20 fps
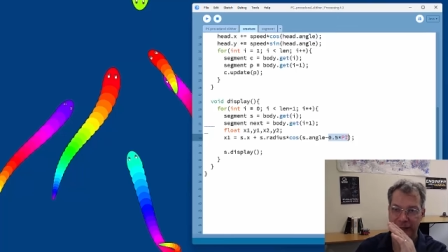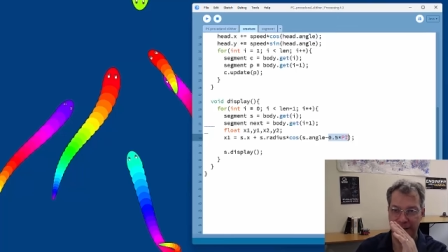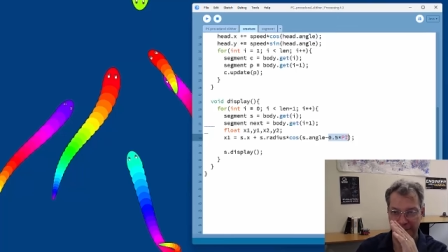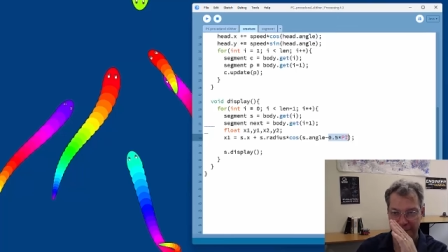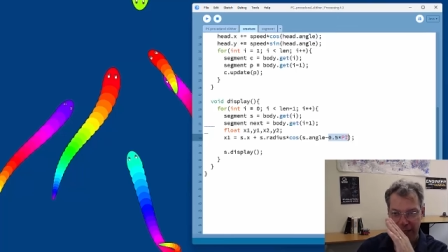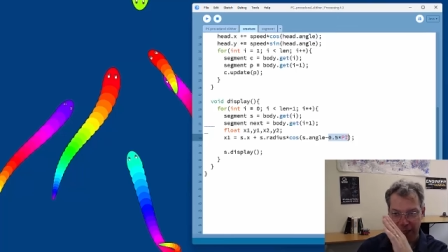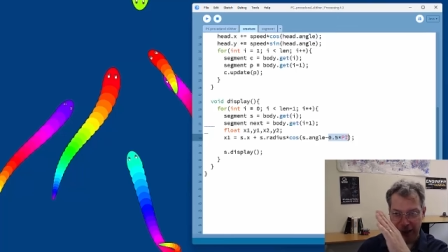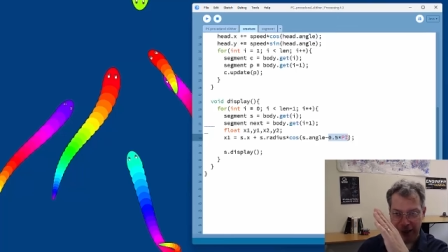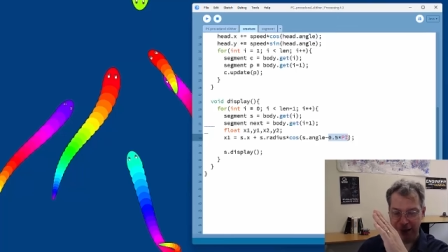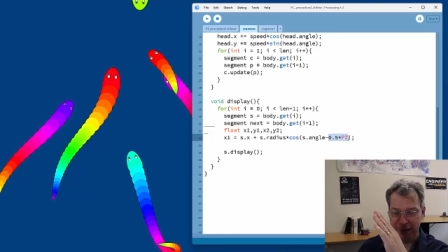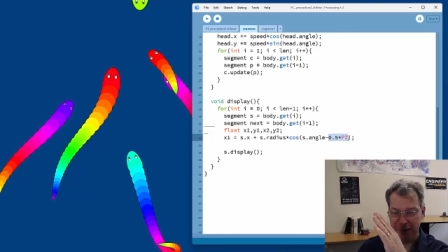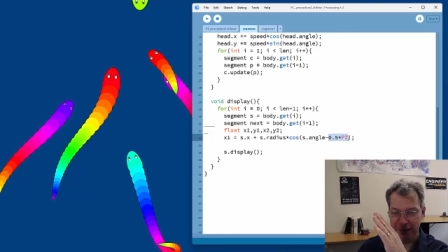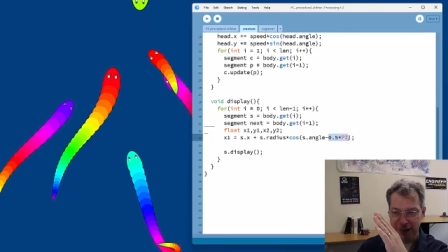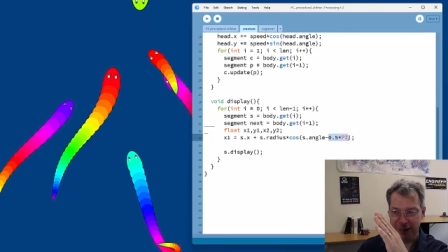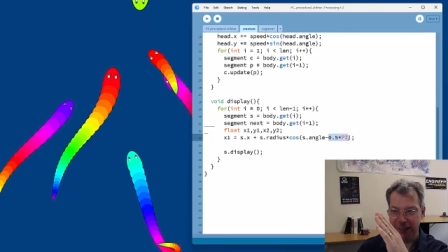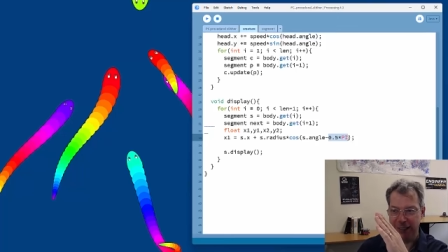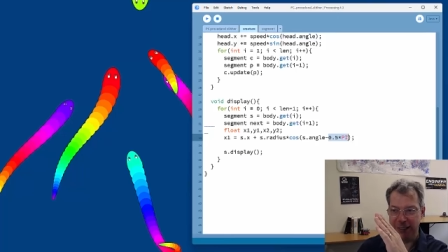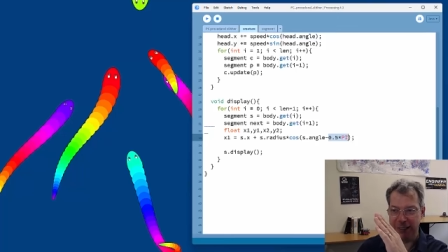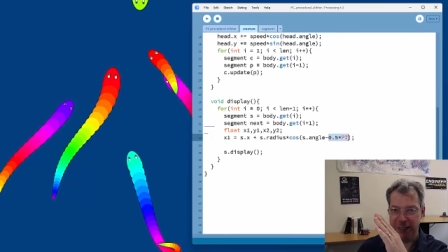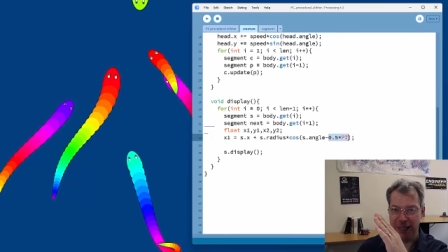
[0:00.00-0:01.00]
taking
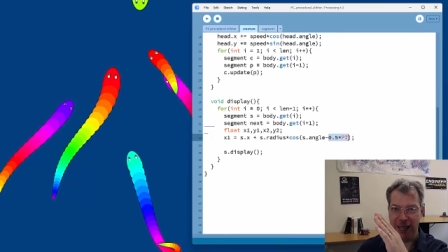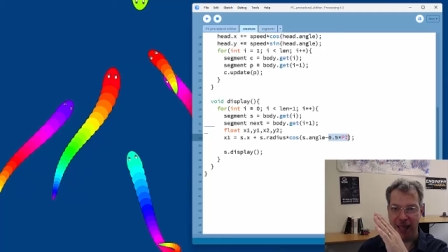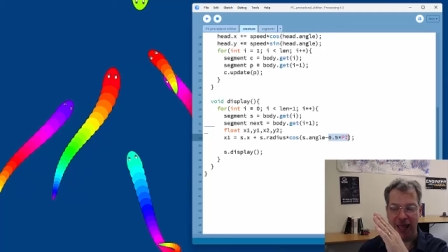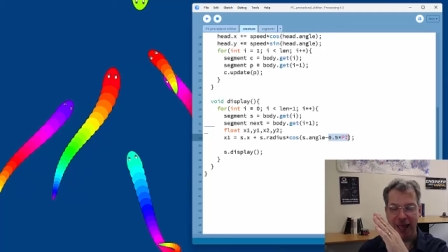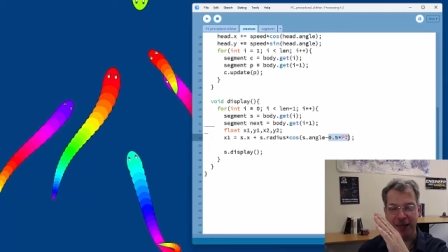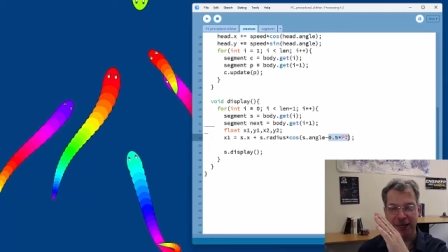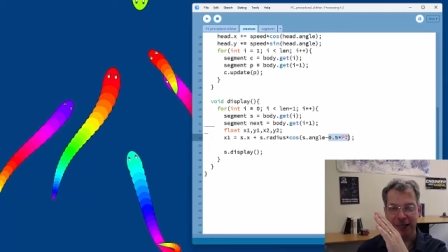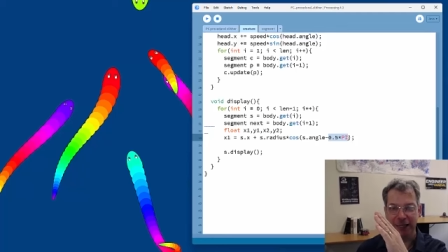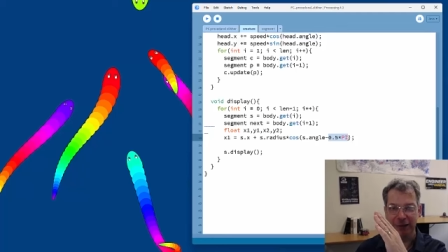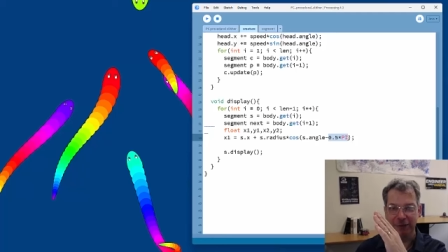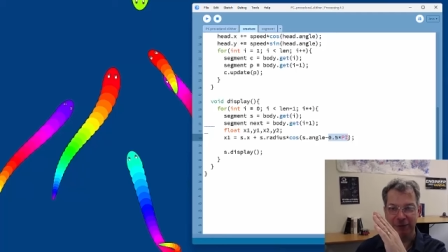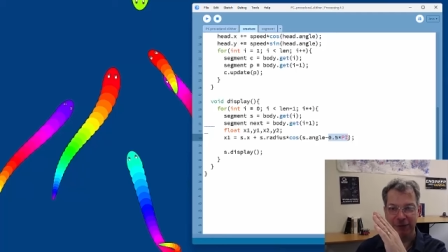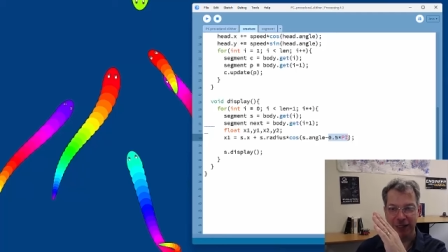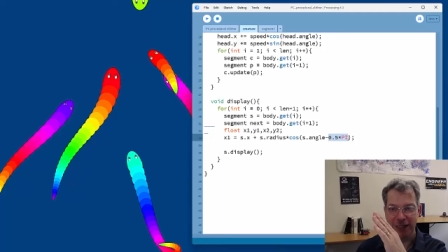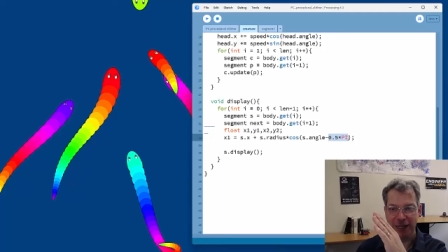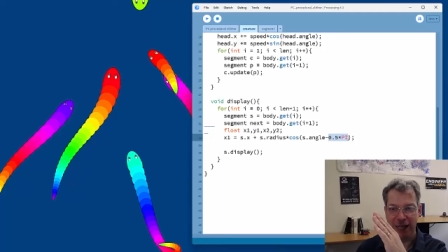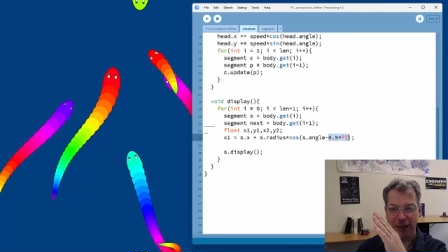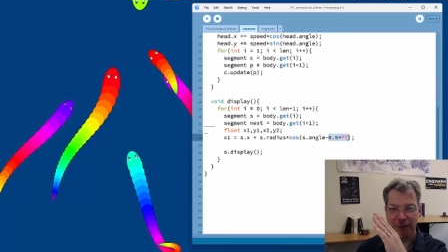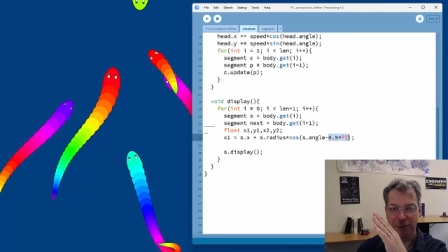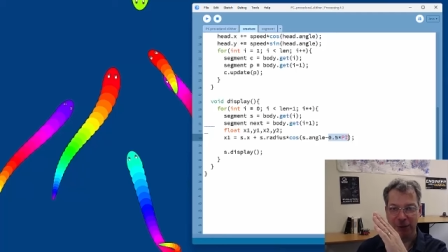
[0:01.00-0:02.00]
this is the heading of the
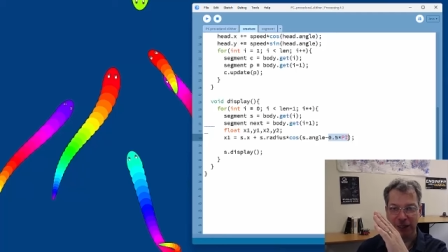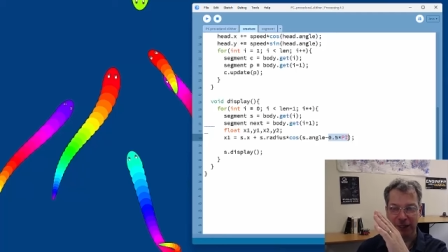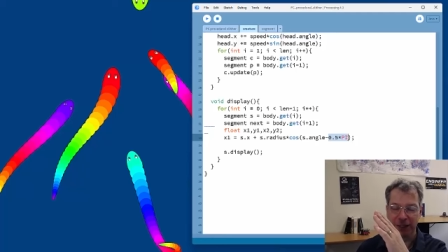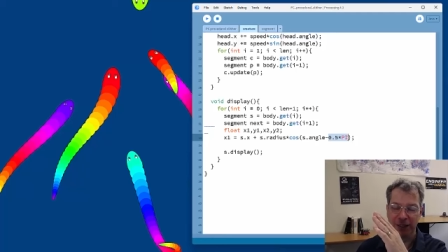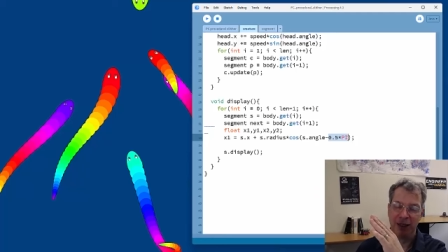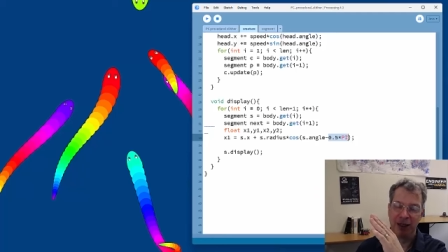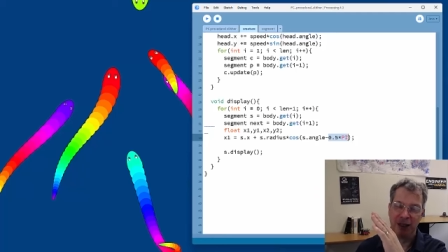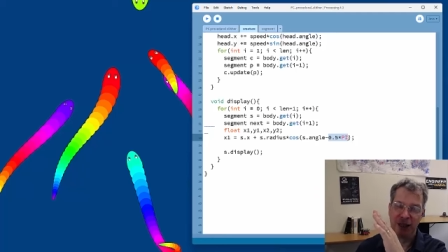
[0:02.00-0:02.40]
segment.